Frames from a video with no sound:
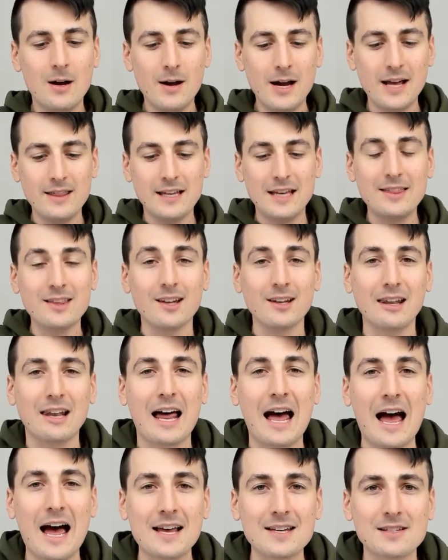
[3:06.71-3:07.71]
And then the
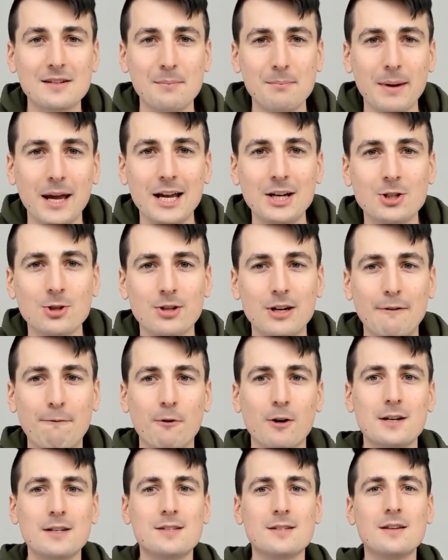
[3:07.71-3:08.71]
last major
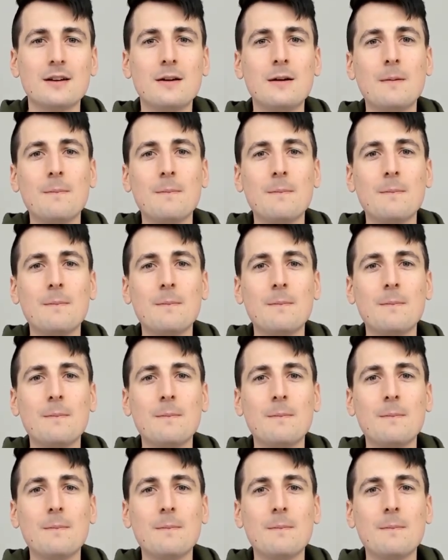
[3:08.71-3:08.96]
difference,